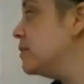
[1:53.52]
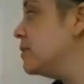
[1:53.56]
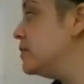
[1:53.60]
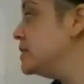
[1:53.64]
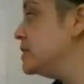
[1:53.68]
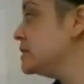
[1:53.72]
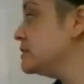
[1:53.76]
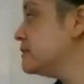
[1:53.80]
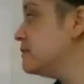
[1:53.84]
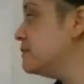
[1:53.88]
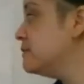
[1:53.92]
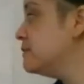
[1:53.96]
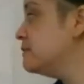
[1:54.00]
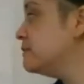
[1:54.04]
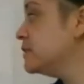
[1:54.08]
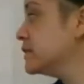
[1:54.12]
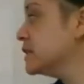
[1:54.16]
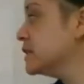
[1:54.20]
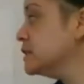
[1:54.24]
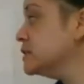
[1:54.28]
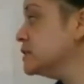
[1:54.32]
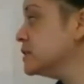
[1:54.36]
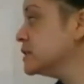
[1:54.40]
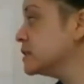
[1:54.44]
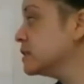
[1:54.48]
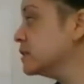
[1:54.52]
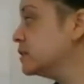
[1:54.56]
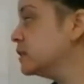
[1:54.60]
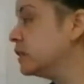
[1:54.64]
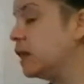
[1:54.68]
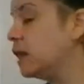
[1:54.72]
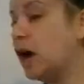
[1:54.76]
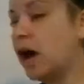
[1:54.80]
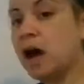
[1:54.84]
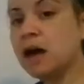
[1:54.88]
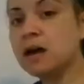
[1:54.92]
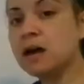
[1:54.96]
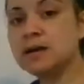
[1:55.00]
This first
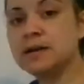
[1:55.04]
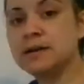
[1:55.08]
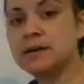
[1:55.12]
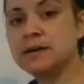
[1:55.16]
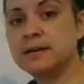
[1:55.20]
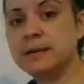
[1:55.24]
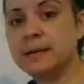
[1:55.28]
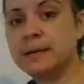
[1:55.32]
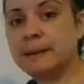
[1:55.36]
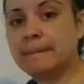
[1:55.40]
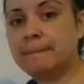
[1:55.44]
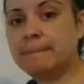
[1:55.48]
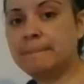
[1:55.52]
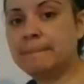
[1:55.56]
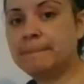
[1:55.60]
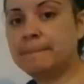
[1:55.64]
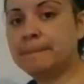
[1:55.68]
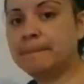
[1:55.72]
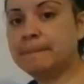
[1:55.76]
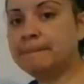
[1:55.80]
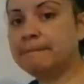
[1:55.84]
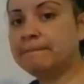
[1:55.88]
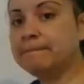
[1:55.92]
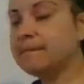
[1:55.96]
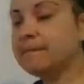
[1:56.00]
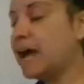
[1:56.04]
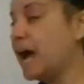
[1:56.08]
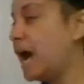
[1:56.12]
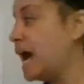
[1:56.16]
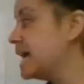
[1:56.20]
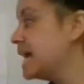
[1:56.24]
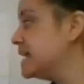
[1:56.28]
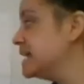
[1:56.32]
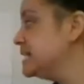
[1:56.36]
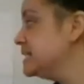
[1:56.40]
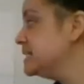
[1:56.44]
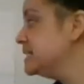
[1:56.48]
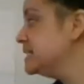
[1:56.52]
clock,
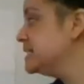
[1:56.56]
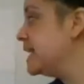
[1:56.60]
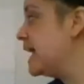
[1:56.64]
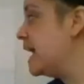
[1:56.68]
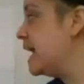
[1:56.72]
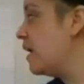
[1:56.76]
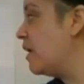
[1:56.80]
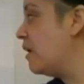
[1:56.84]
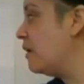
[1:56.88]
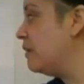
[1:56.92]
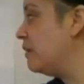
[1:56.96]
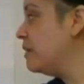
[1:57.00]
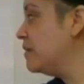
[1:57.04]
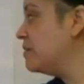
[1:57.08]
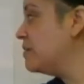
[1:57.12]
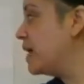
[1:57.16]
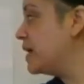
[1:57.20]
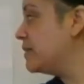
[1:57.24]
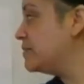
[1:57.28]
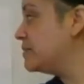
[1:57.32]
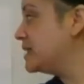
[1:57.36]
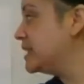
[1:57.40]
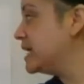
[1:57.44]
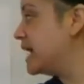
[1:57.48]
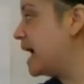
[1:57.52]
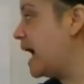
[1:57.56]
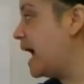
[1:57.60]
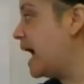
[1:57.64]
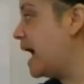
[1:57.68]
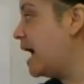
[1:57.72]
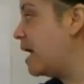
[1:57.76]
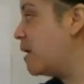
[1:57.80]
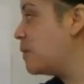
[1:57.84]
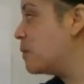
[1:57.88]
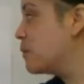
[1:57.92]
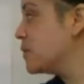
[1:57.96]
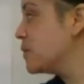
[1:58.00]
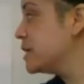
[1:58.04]
I can tell that the
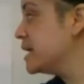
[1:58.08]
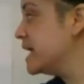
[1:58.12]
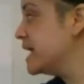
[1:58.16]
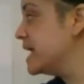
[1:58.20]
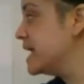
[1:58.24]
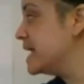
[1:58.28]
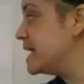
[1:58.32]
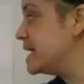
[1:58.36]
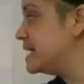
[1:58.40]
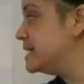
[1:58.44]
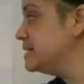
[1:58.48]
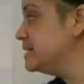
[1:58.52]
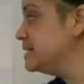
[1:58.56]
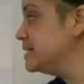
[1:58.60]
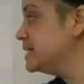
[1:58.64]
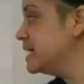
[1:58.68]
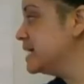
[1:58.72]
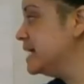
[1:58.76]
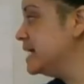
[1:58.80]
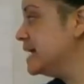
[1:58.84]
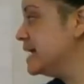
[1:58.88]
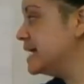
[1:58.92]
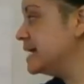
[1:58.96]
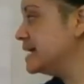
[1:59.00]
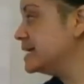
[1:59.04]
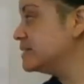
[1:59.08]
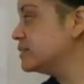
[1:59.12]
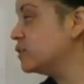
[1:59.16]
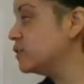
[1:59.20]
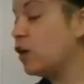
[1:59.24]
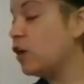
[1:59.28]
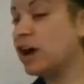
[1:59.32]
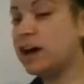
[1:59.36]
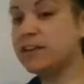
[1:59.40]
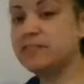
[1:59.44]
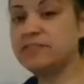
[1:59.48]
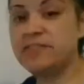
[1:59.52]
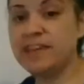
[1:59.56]
hour hand is
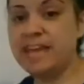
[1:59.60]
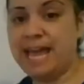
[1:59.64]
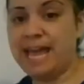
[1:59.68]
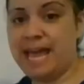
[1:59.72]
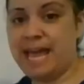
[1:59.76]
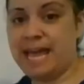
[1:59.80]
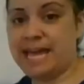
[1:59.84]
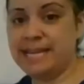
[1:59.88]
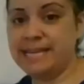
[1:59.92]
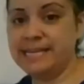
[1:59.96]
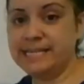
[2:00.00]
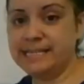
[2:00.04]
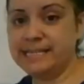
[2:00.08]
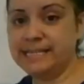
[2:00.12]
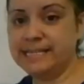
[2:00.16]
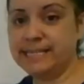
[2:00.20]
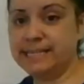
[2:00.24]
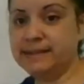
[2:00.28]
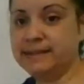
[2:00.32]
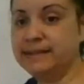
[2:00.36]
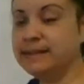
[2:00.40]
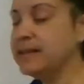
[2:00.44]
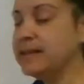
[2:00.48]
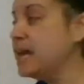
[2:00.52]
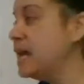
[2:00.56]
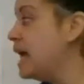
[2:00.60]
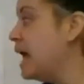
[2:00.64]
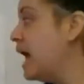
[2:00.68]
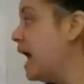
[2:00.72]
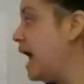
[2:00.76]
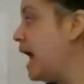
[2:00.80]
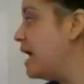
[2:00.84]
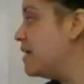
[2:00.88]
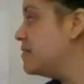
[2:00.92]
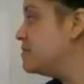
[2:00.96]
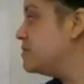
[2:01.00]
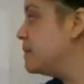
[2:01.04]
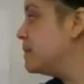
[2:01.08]
on the 8
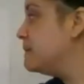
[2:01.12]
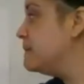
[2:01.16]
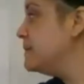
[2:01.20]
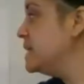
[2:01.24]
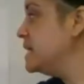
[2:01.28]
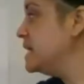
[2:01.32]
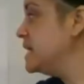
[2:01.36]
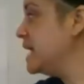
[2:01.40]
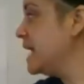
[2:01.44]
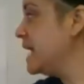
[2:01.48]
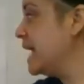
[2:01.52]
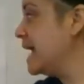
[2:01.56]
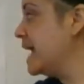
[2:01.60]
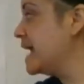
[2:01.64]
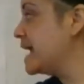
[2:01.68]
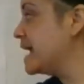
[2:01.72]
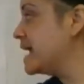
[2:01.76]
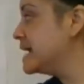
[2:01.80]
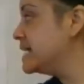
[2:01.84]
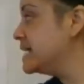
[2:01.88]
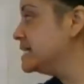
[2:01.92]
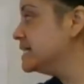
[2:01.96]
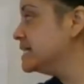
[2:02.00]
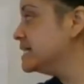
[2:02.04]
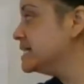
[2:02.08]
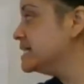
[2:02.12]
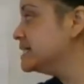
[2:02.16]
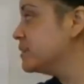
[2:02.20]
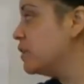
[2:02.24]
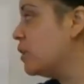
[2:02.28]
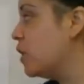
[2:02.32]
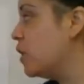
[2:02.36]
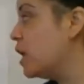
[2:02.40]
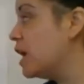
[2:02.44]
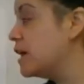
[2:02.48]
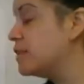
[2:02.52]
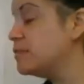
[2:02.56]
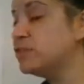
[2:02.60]
and the minute hand is
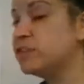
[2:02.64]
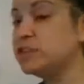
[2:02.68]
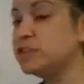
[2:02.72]
on